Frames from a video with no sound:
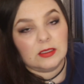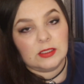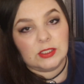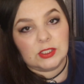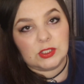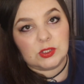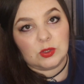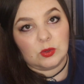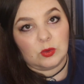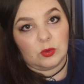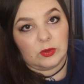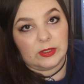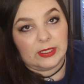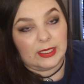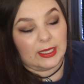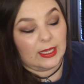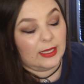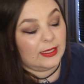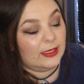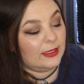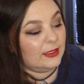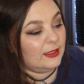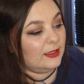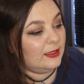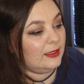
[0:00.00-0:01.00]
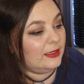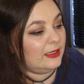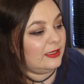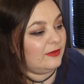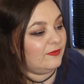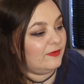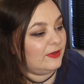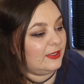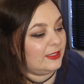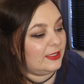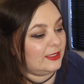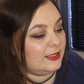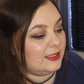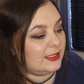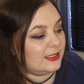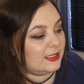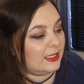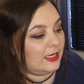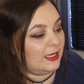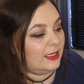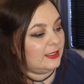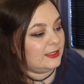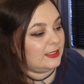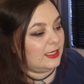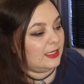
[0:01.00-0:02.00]
So you get your little leaflet
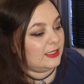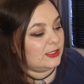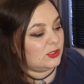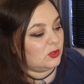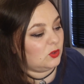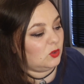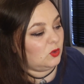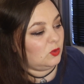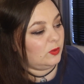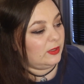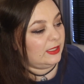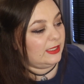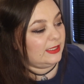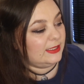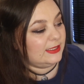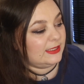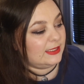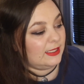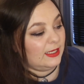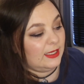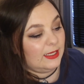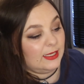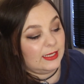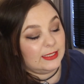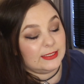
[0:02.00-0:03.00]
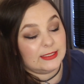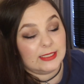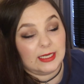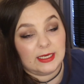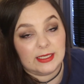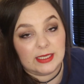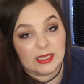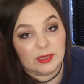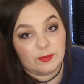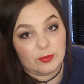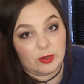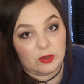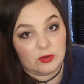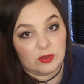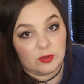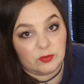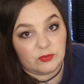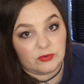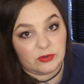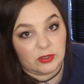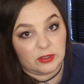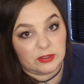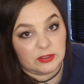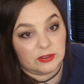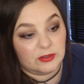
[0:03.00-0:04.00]
inside, as always, telling you about the
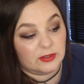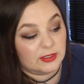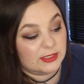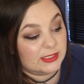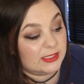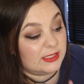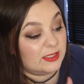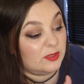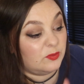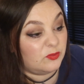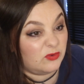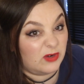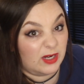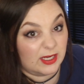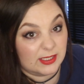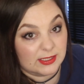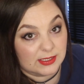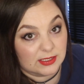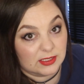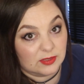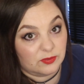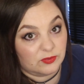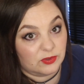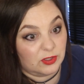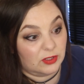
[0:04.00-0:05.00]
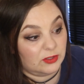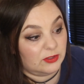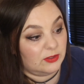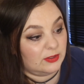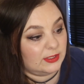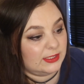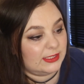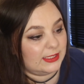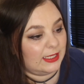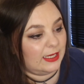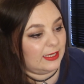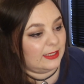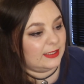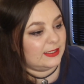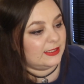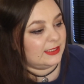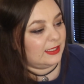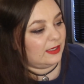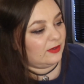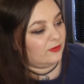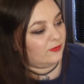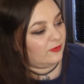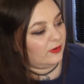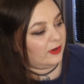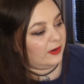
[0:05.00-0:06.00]
products, the price of the products,
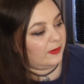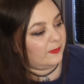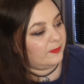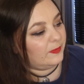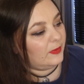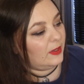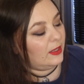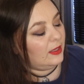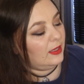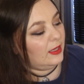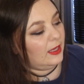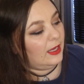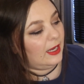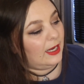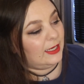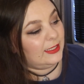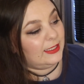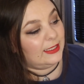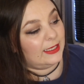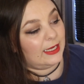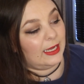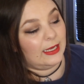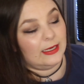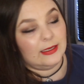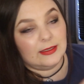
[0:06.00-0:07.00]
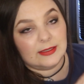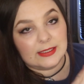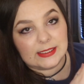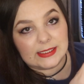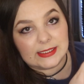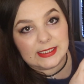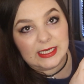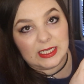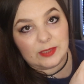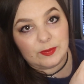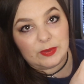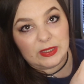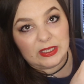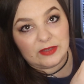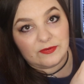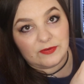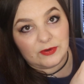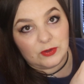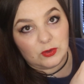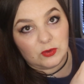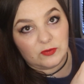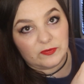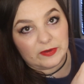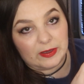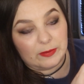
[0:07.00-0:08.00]
etc. And you get a little sneak peek for
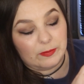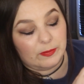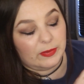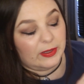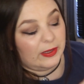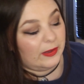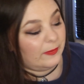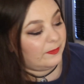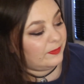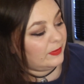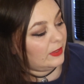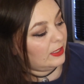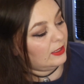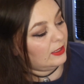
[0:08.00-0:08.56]
November.